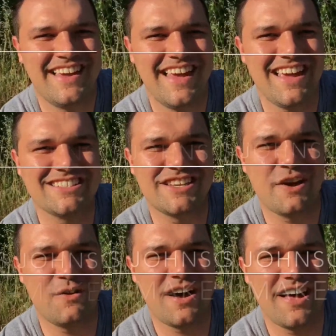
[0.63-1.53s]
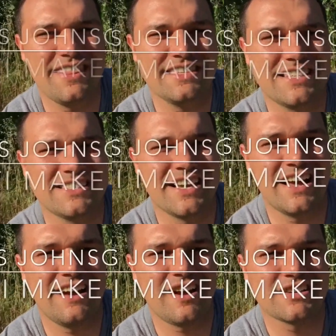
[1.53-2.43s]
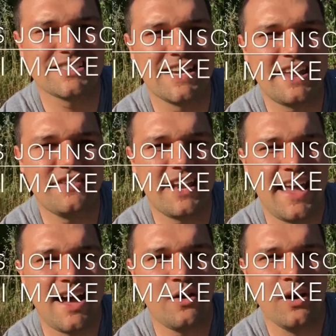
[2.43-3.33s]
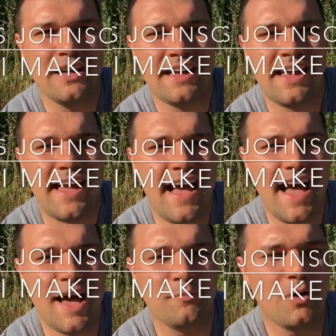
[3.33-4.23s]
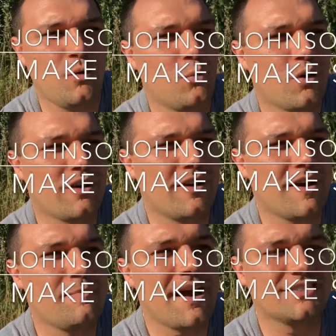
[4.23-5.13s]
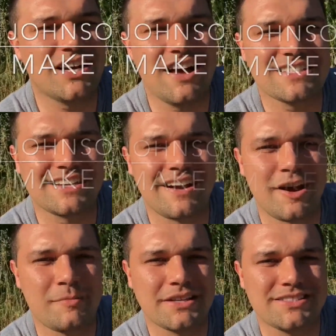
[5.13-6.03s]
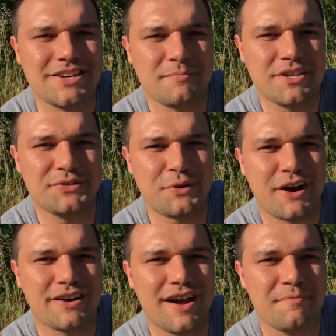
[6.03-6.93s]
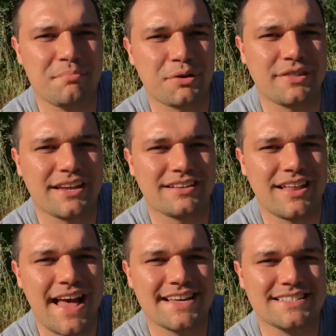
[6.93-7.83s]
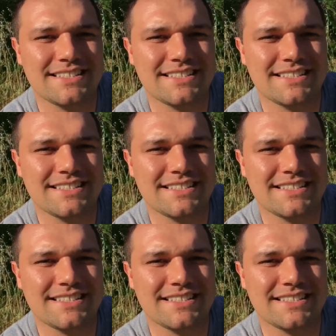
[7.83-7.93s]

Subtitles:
Hey, so this is our Sunday video. Austin and I are about to jump into our birthing class.